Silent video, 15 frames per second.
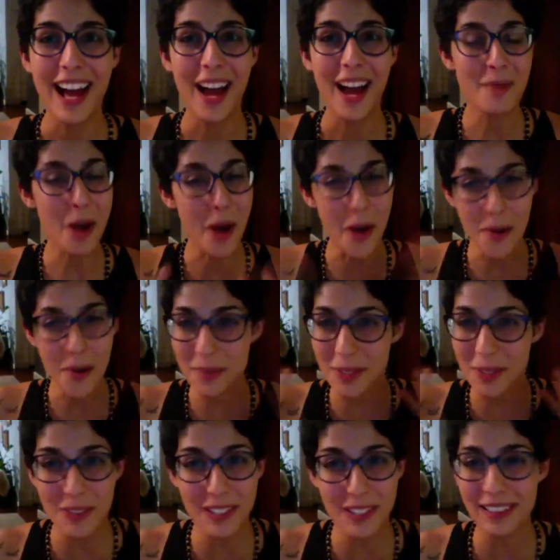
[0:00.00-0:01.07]
I'm
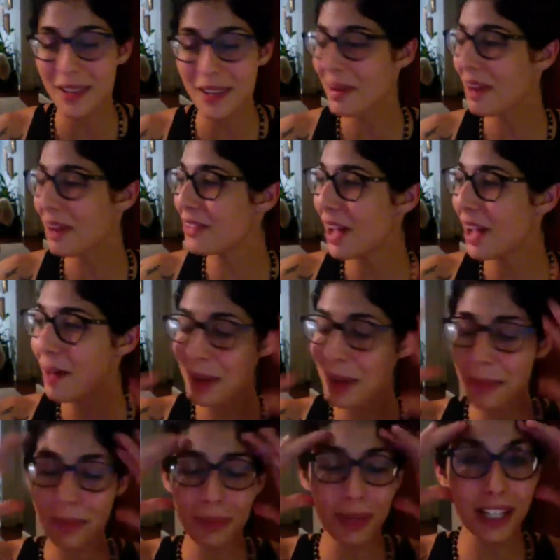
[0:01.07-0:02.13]
homeschooling them and I've got my
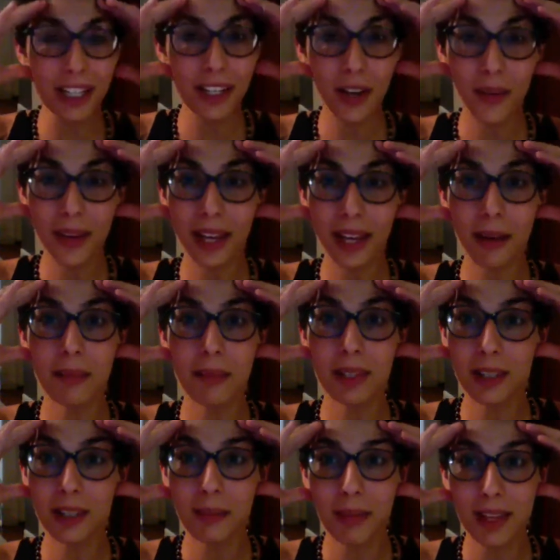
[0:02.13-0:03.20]
brain going at a
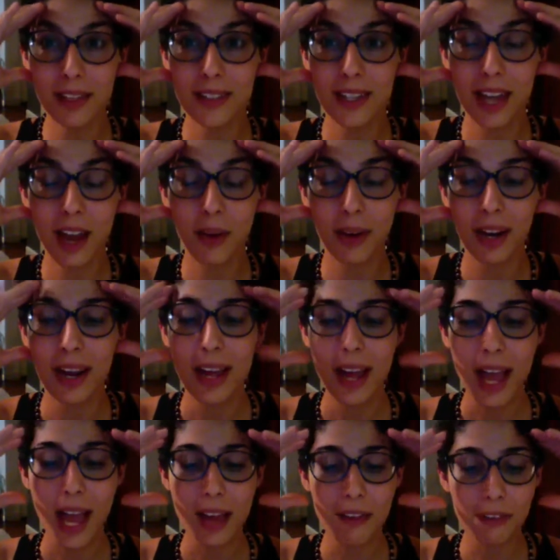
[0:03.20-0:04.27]
million miles an hour.
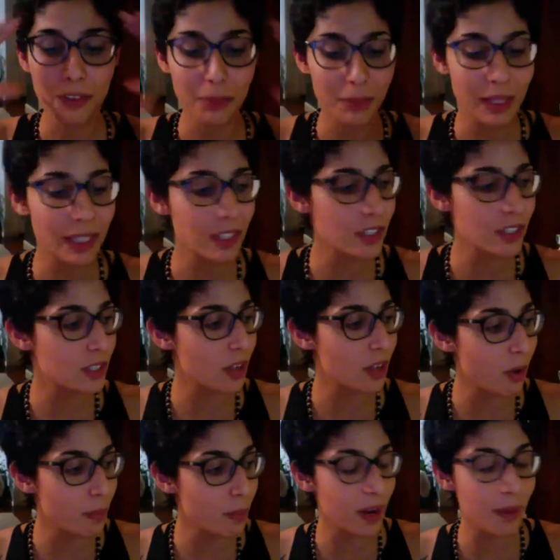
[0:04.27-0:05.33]
And for me to just
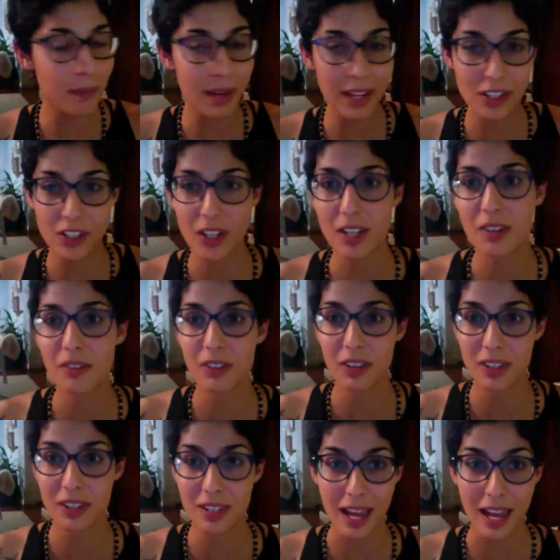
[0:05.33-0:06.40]
open up my agenda for
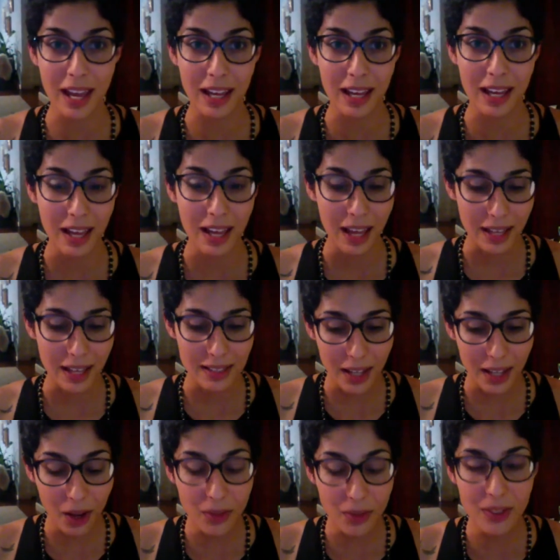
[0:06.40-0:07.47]
the day and say,
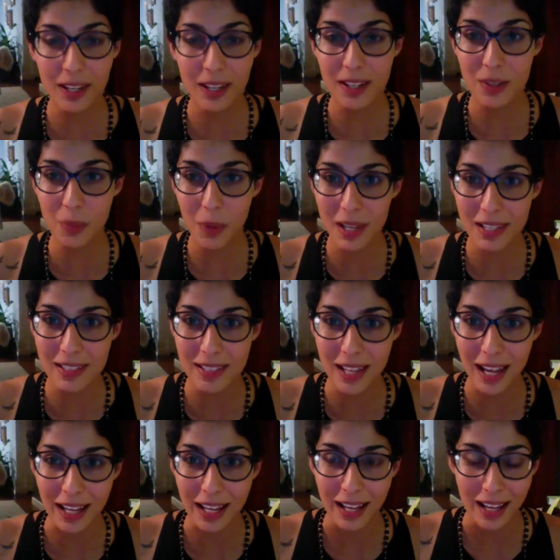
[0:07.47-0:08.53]
oh, today's
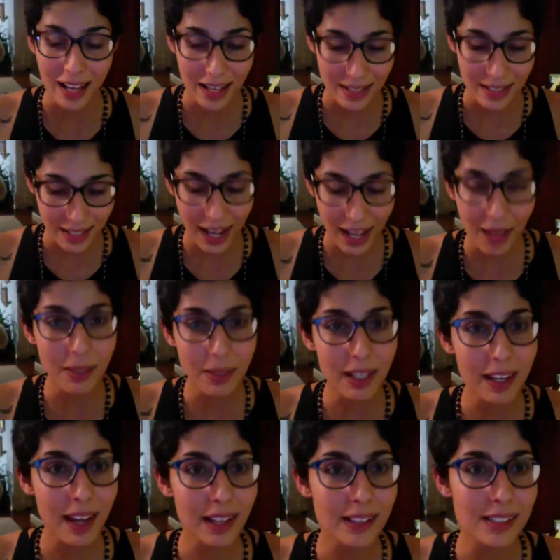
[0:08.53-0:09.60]
Wednesday. Today I'm
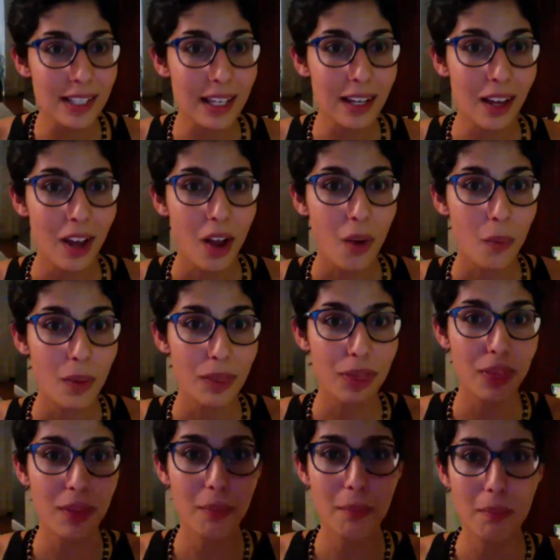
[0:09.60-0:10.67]
connecting with,
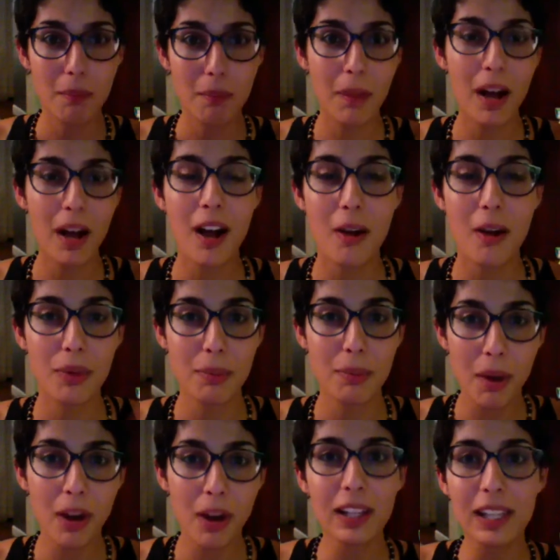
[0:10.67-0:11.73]
uh, with
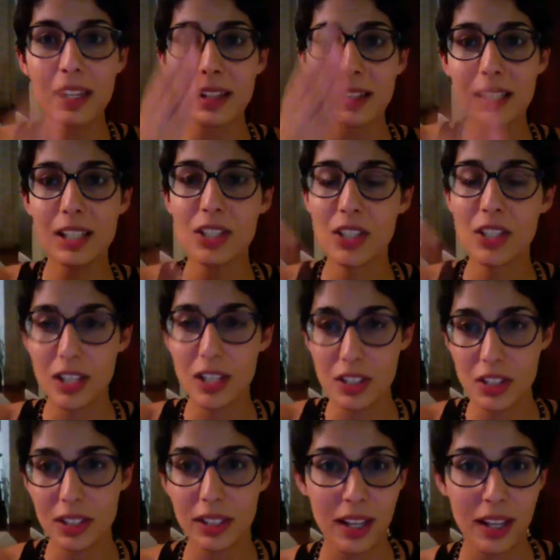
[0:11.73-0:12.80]
Marlon, Alicia, and,
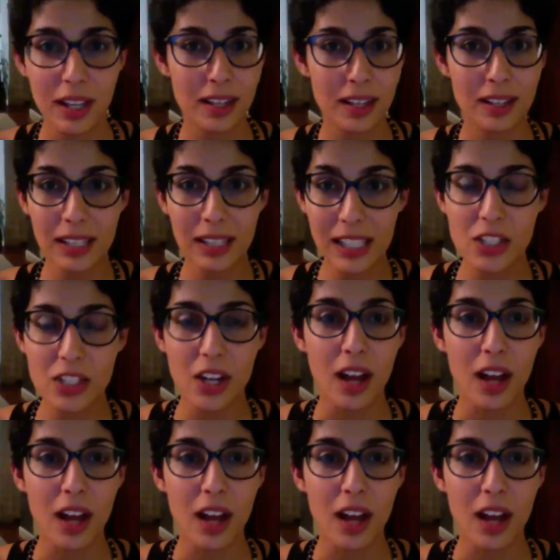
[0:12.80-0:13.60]
and Leisha.